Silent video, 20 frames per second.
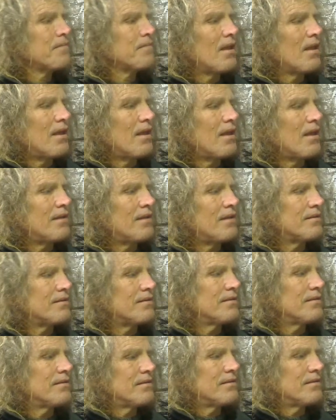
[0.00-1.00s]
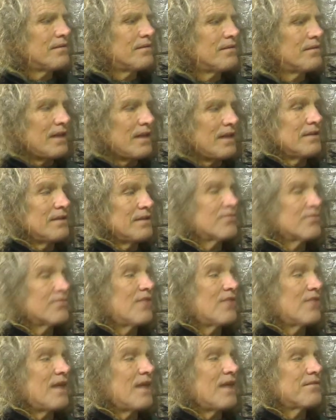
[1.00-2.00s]
And then it's
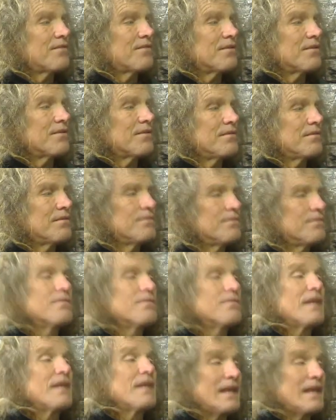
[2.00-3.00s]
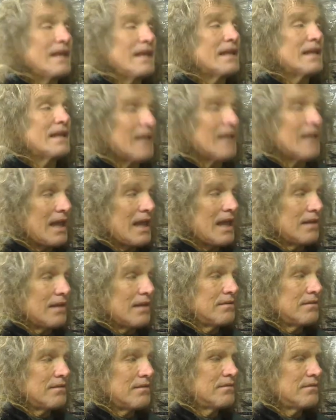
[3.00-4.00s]
going to have to get hit
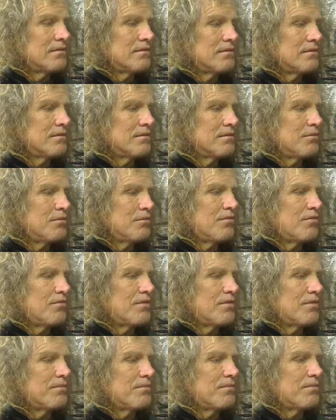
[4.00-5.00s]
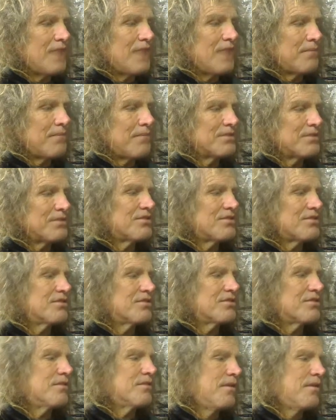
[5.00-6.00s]
again to move from that
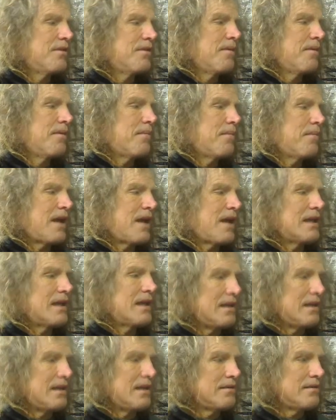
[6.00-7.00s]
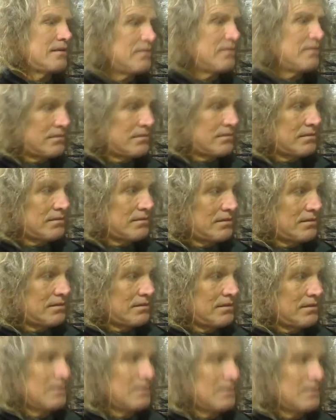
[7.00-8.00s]
position back in,
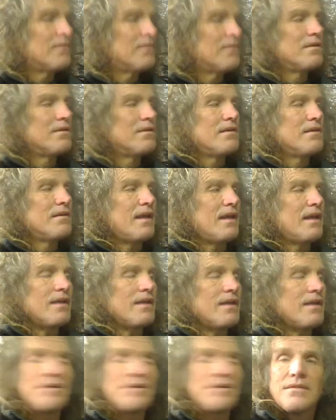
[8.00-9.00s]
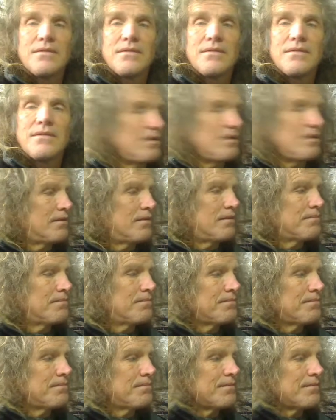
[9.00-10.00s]
and
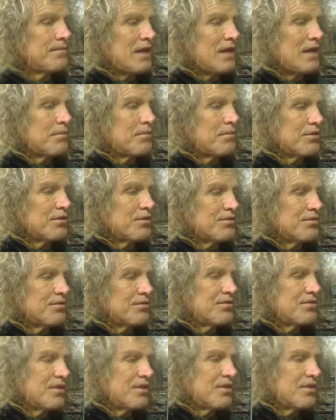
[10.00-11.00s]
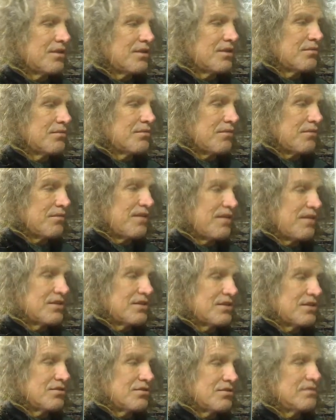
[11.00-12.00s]
um, that'll produce another
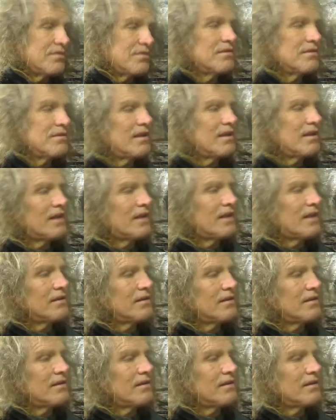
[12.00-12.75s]
reflection at